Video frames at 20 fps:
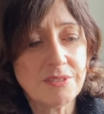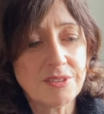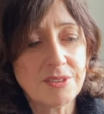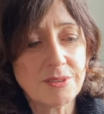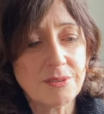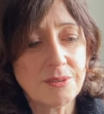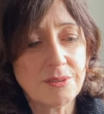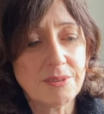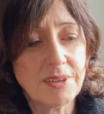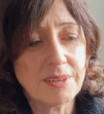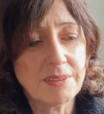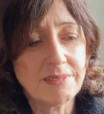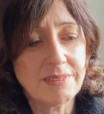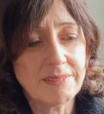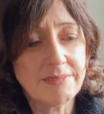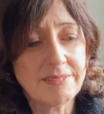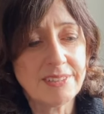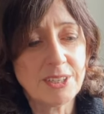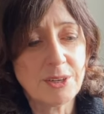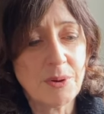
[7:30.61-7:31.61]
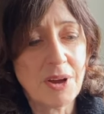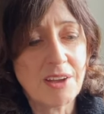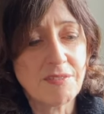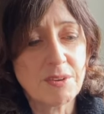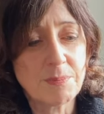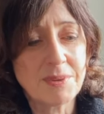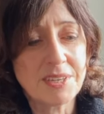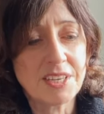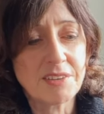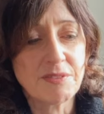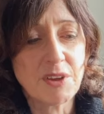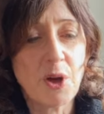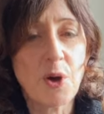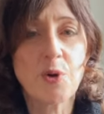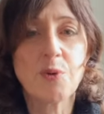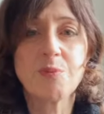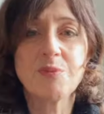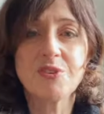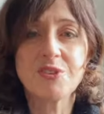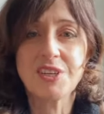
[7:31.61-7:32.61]
you know, have a bit of a
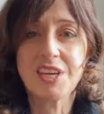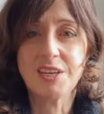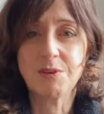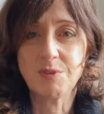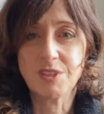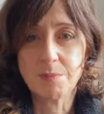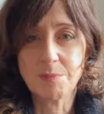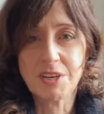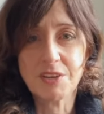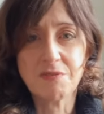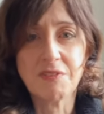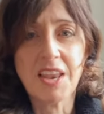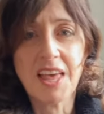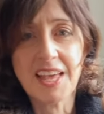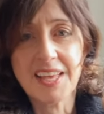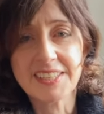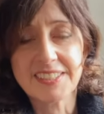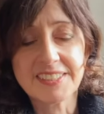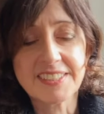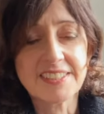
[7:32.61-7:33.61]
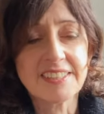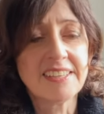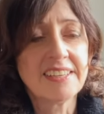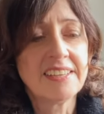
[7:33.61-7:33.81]
homestead with a bit of land.